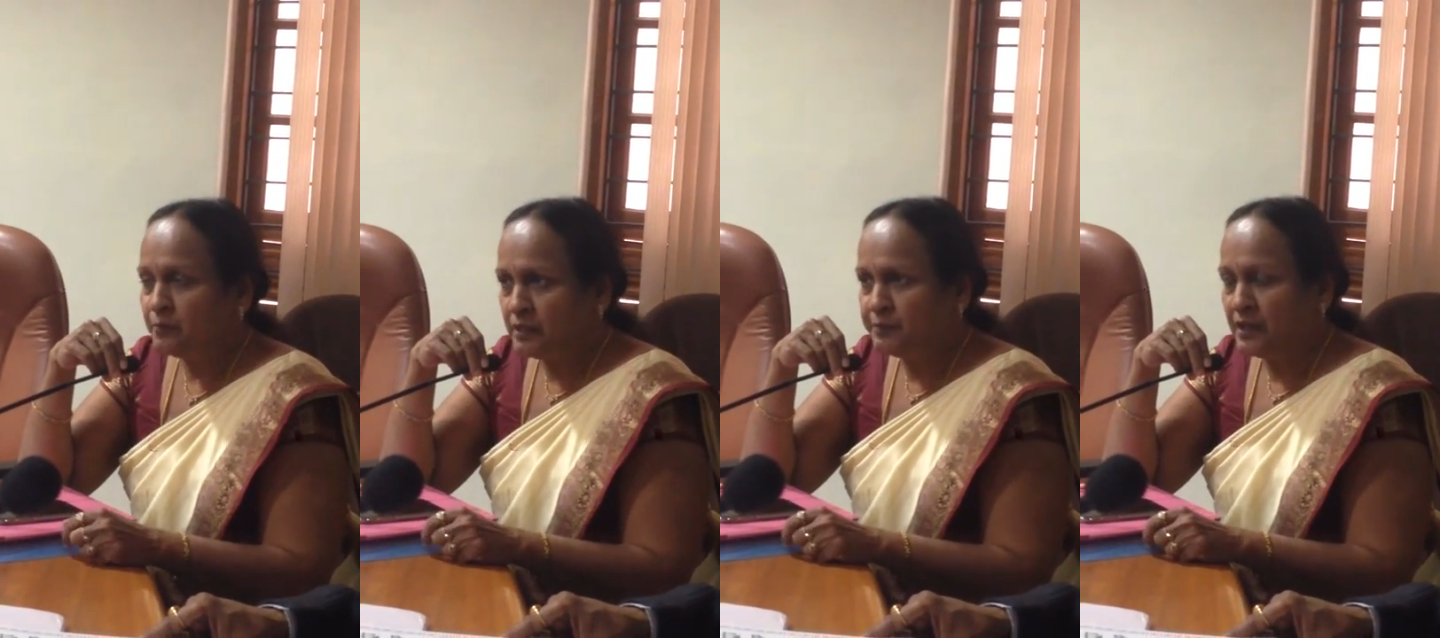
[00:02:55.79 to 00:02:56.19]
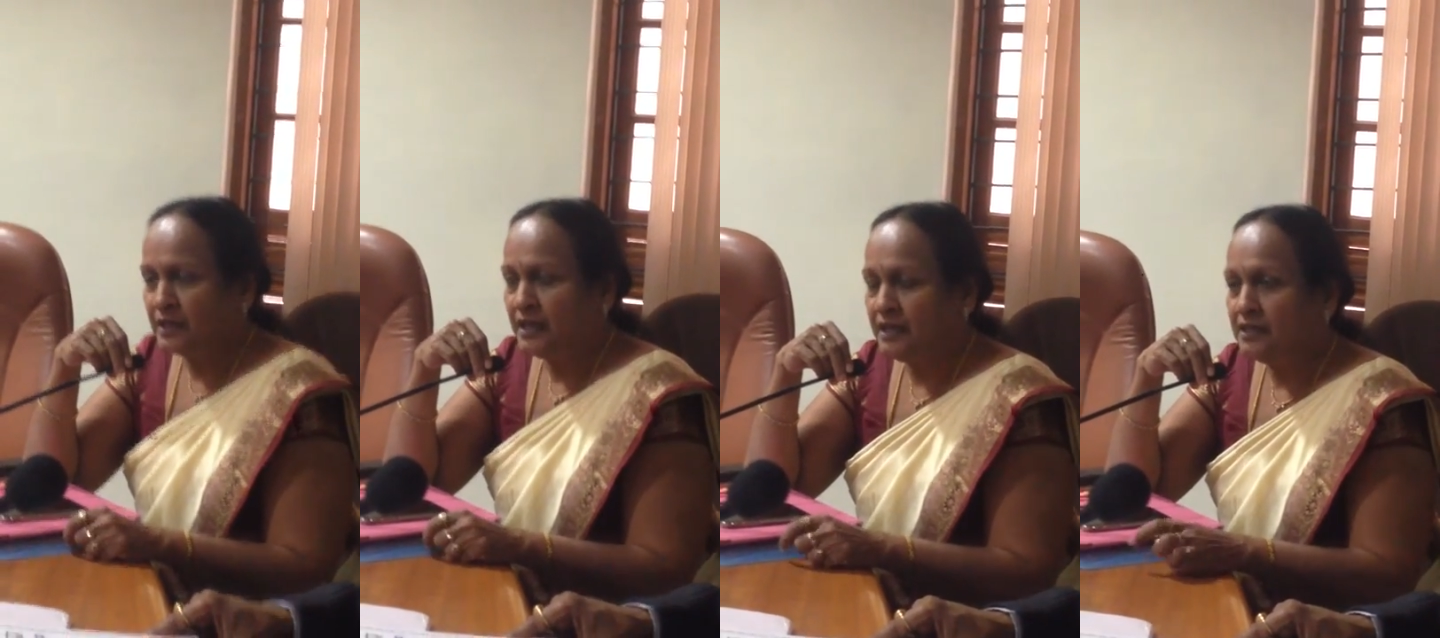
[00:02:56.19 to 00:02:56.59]

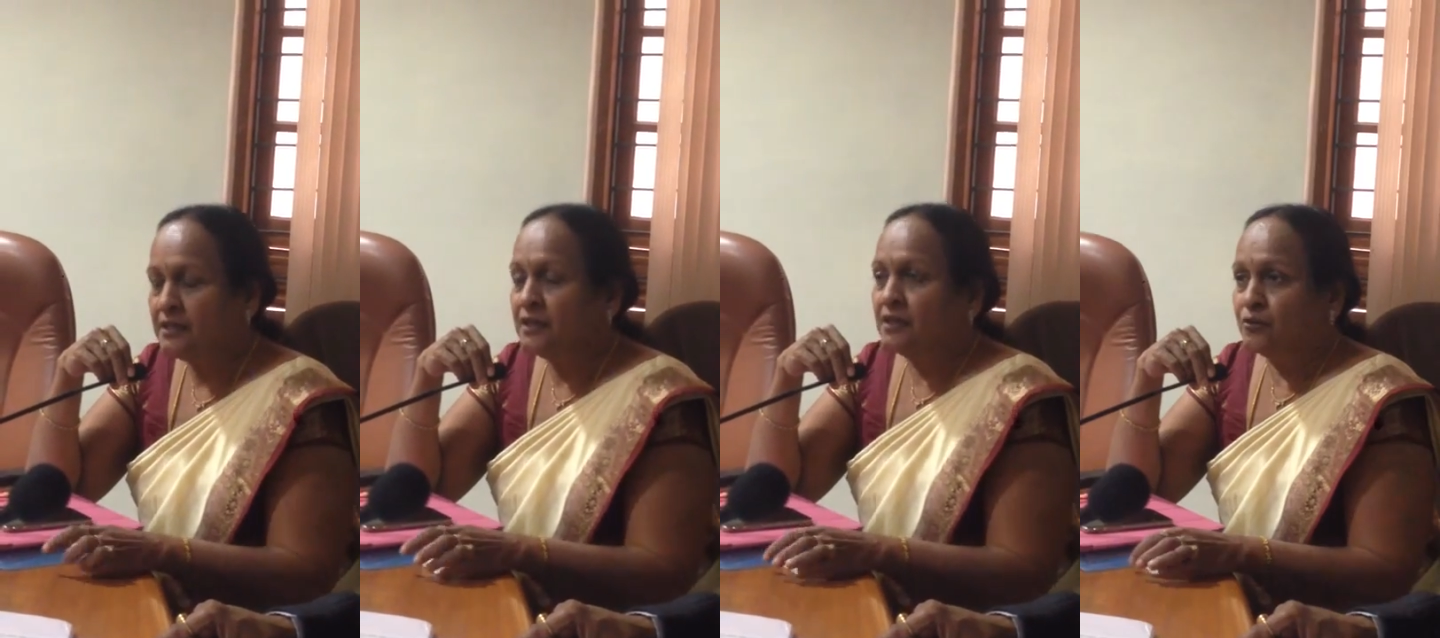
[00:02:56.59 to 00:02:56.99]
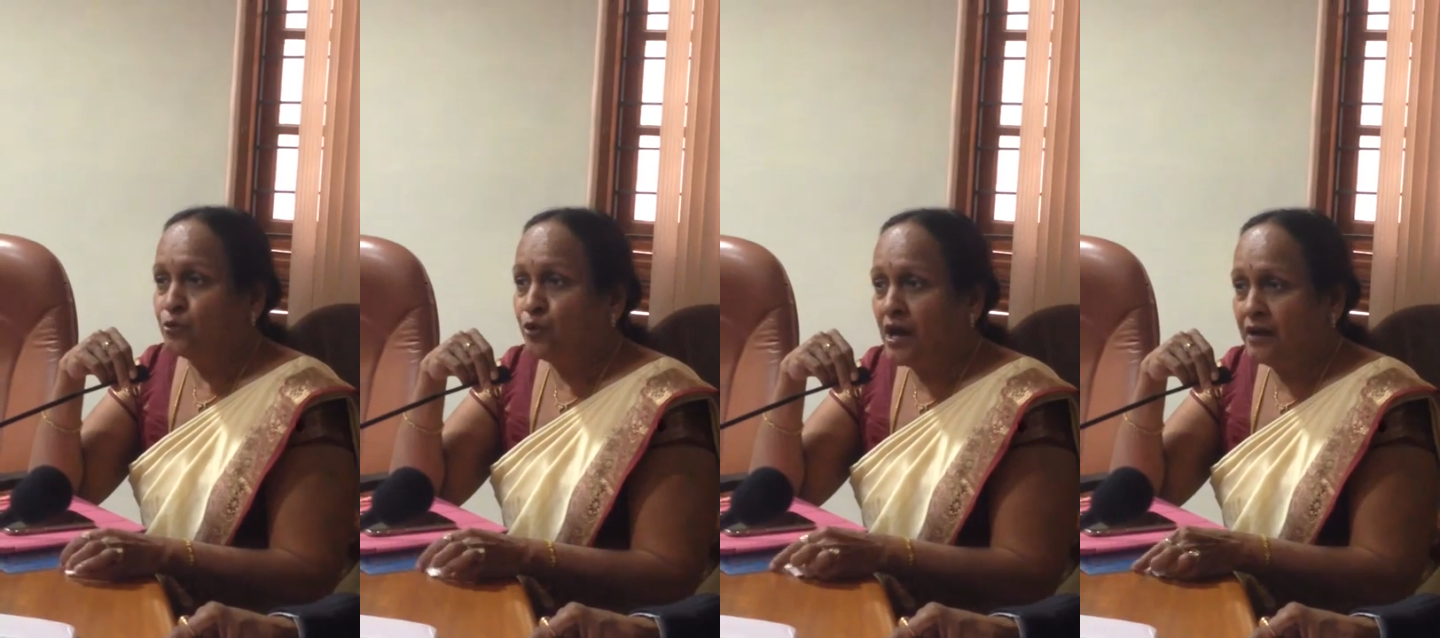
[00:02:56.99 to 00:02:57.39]
BPNI
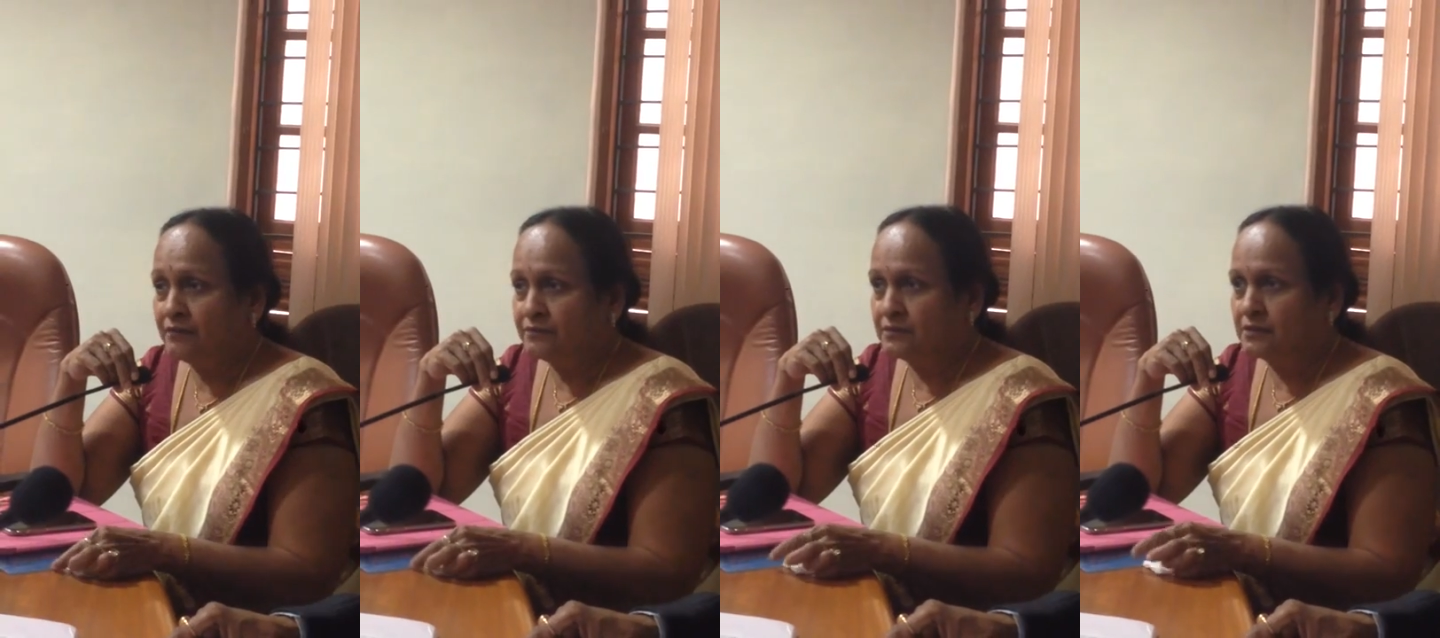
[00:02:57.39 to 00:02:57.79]
who have